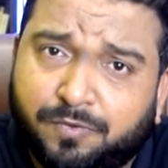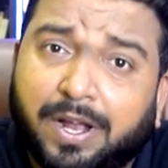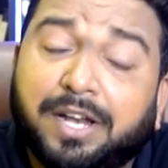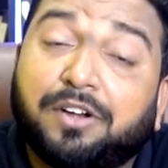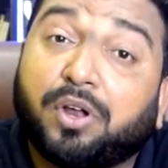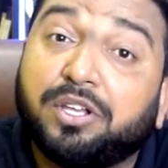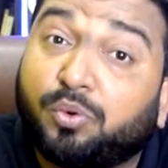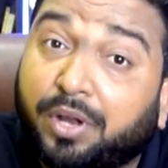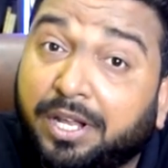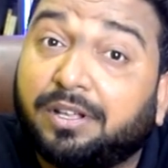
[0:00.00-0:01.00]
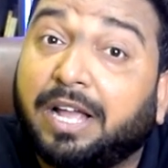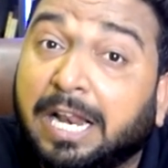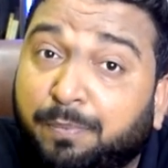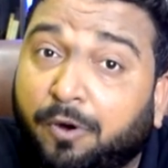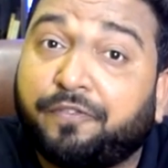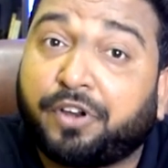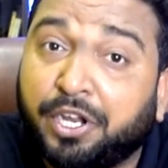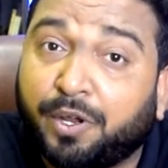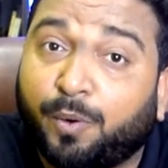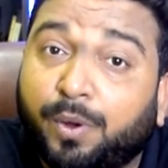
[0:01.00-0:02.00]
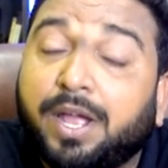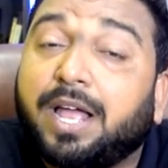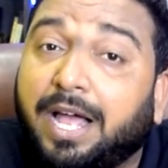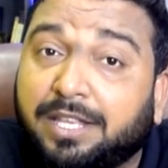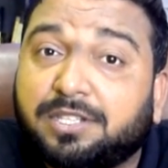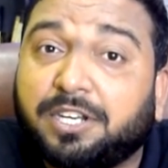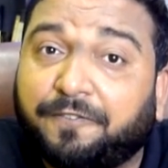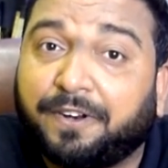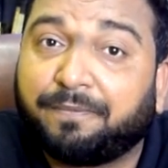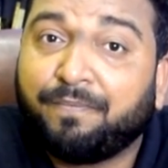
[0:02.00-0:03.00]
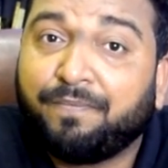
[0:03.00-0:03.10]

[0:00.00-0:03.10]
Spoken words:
while he tries to take the help of Trinculo and Stephen,